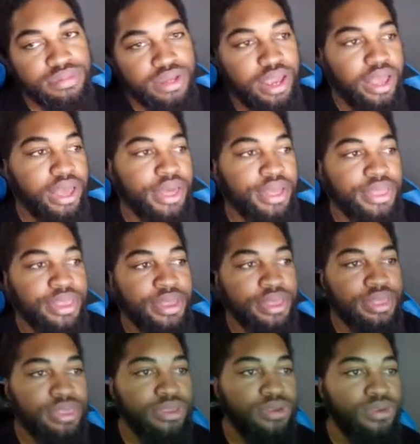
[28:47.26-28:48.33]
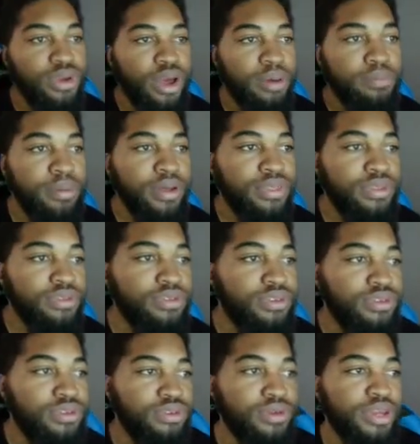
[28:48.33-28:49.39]
And to help out the
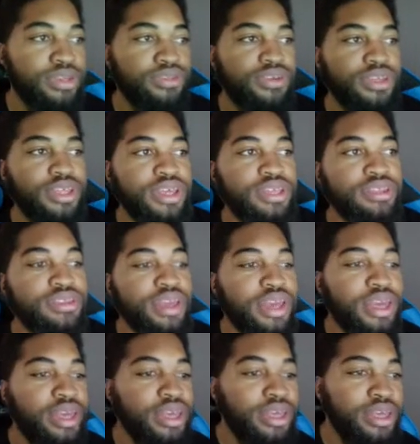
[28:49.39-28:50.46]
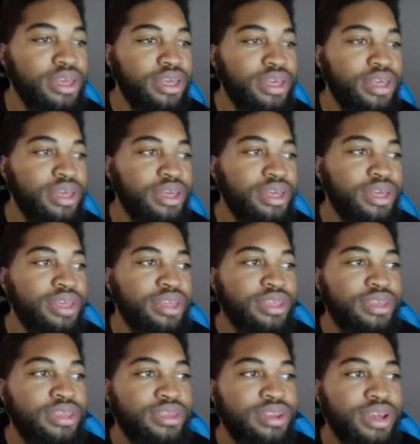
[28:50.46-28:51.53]
situation, it's like,
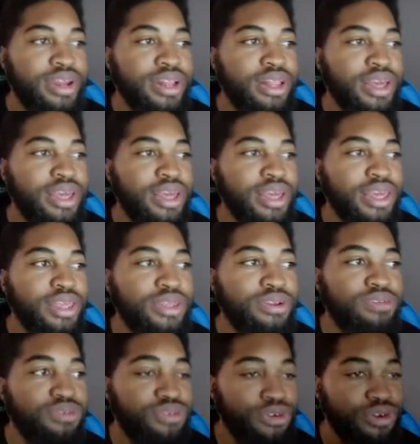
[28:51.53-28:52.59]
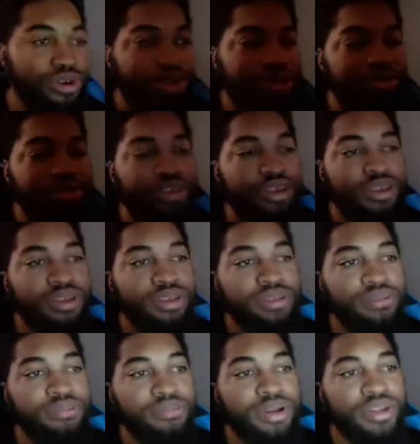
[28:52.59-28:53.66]
it's kind of like either trigger things
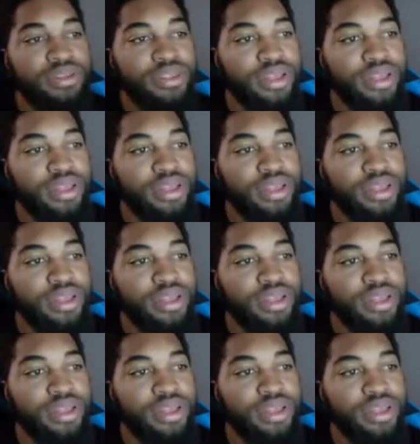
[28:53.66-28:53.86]
but if